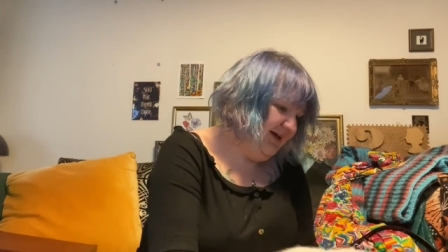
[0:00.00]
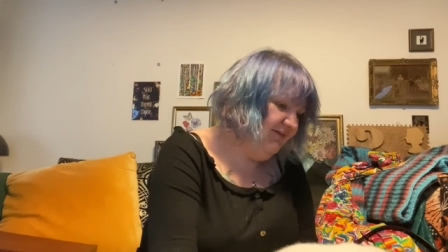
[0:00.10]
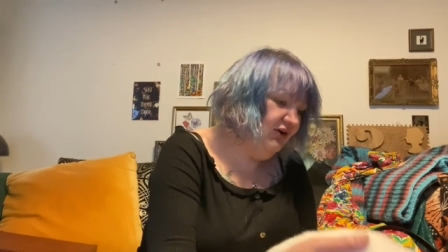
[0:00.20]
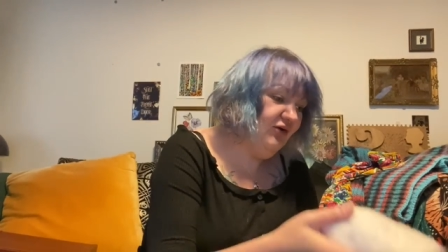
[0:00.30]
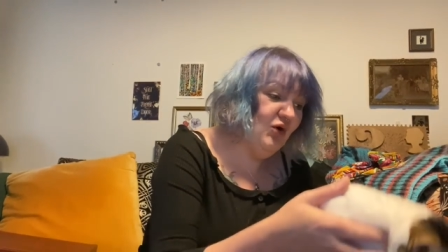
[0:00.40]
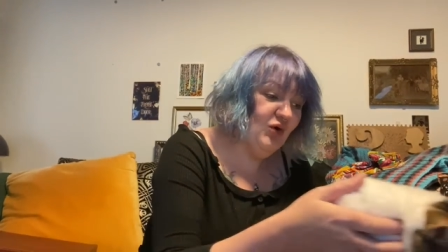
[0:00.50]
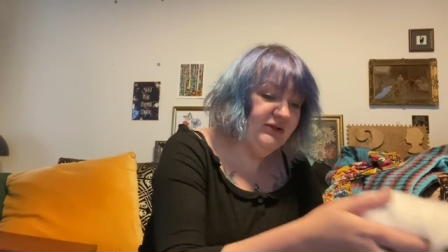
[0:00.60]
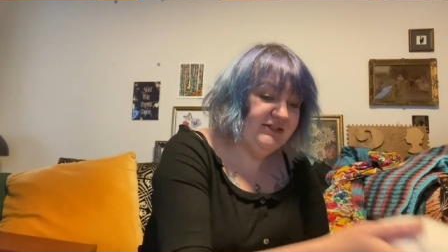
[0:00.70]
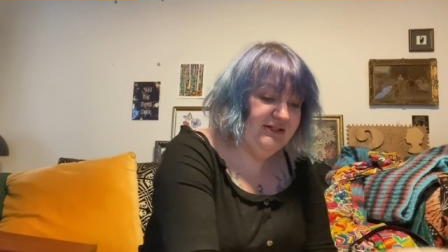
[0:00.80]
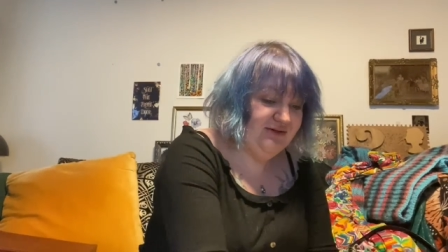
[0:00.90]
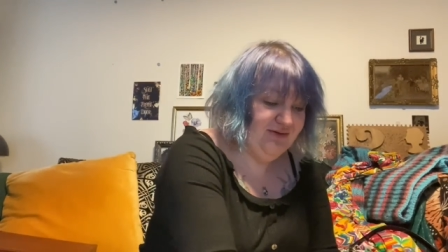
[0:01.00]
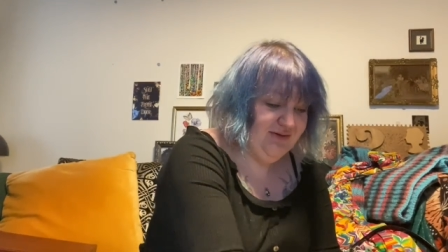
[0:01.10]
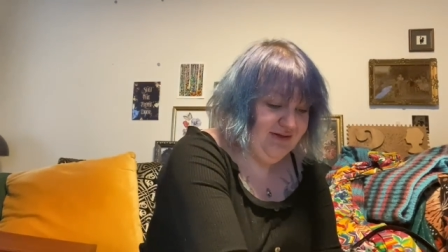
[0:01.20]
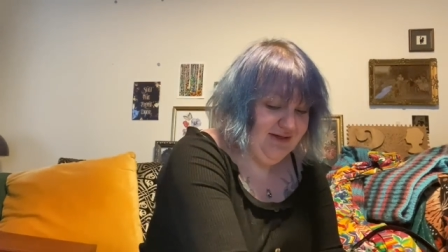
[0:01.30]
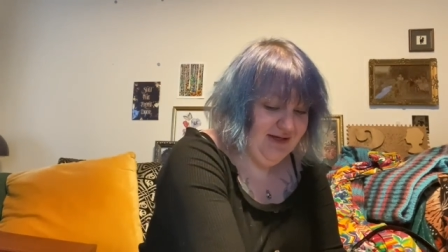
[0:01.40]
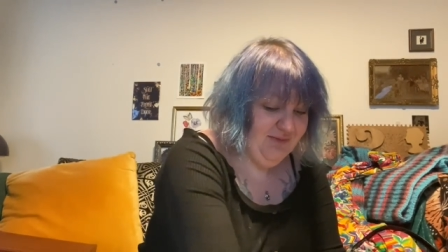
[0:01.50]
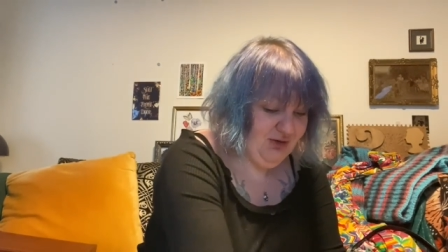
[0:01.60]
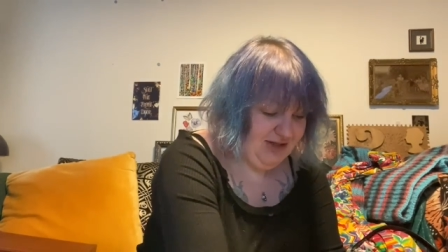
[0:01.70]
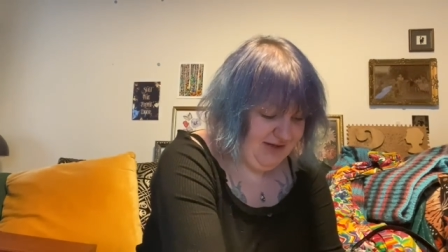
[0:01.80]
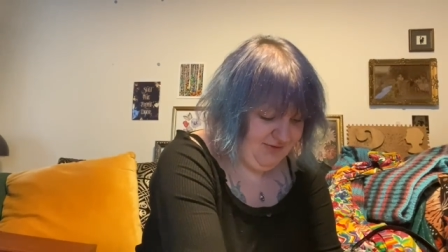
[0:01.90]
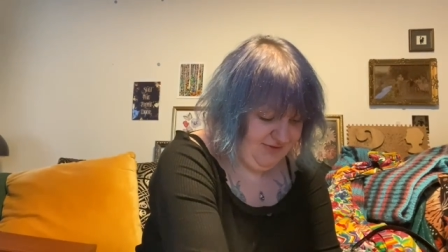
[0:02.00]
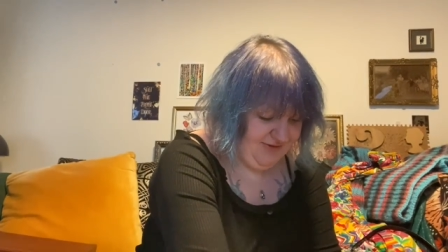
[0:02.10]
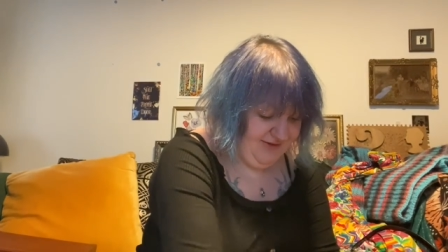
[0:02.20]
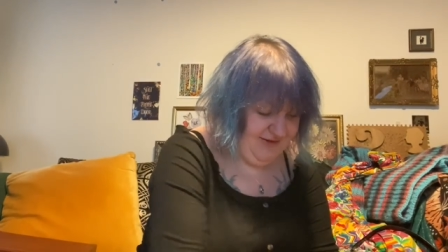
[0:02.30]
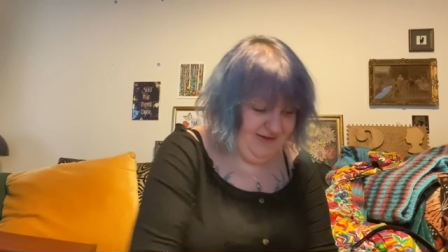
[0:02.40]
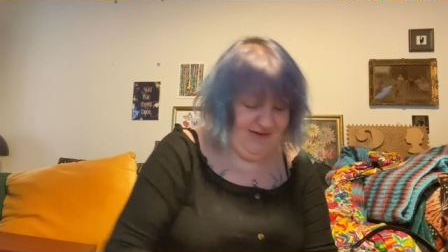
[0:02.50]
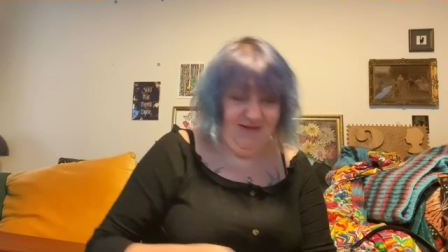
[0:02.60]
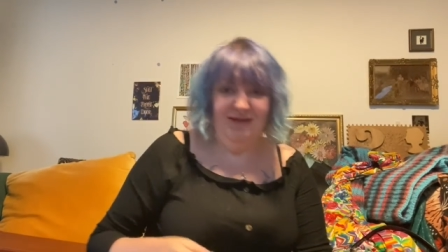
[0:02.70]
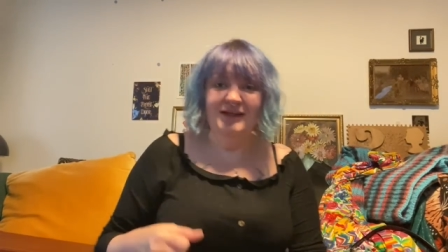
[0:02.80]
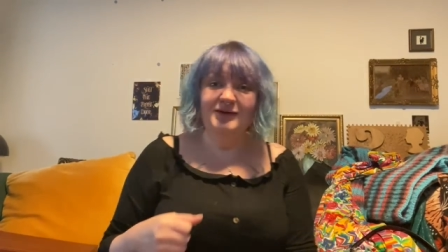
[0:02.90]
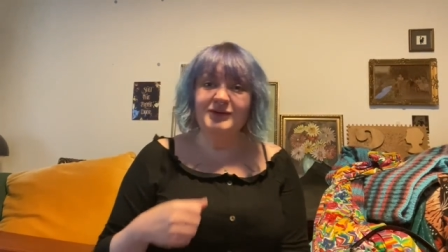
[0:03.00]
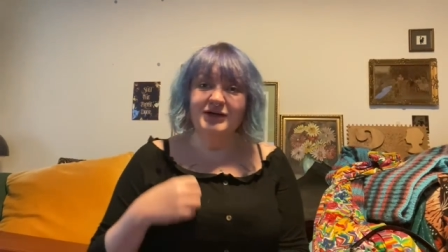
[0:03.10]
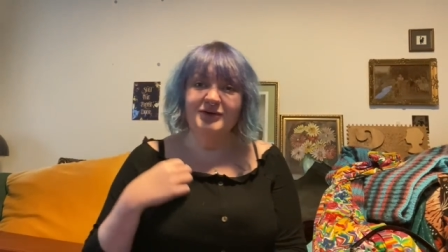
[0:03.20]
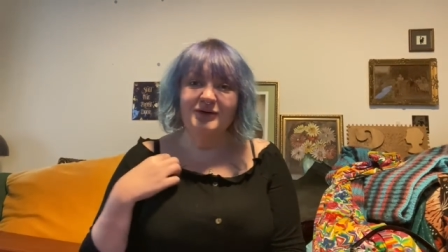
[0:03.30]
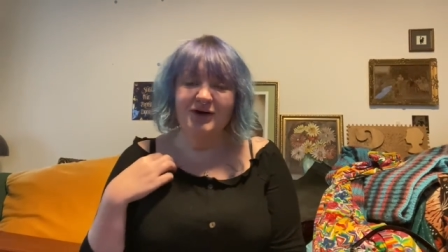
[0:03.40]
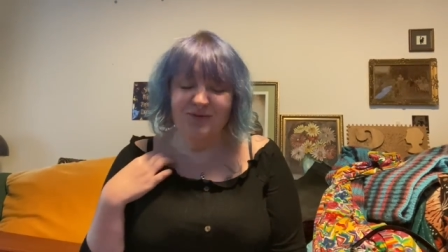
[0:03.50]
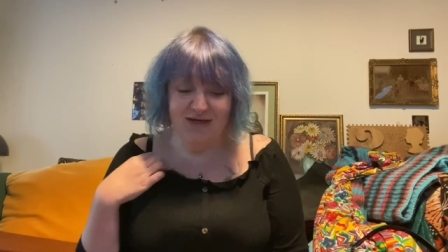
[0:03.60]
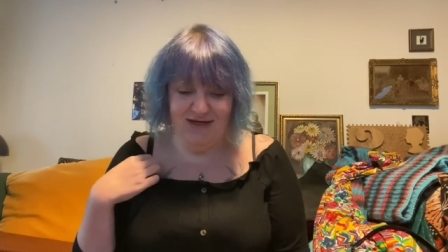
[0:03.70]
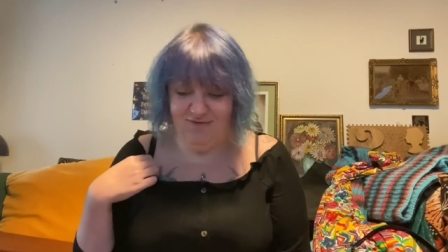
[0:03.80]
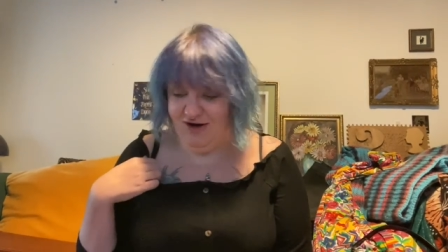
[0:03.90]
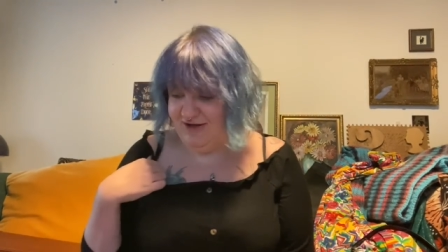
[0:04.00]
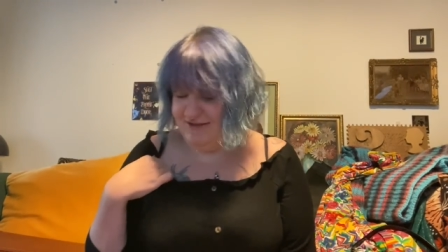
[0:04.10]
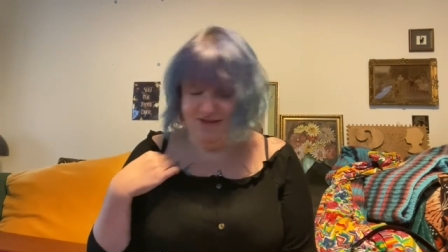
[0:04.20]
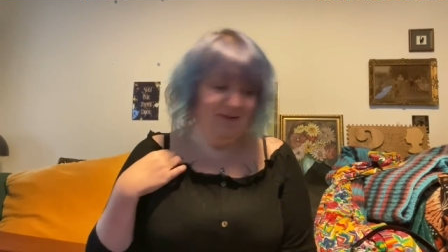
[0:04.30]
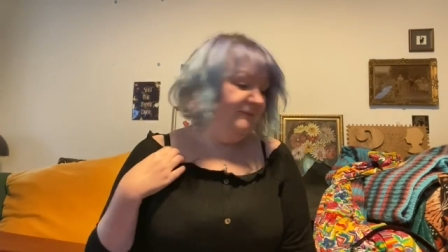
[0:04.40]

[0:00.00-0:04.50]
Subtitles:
I've got a haul to do. Come on now. Here we go. Okay, right.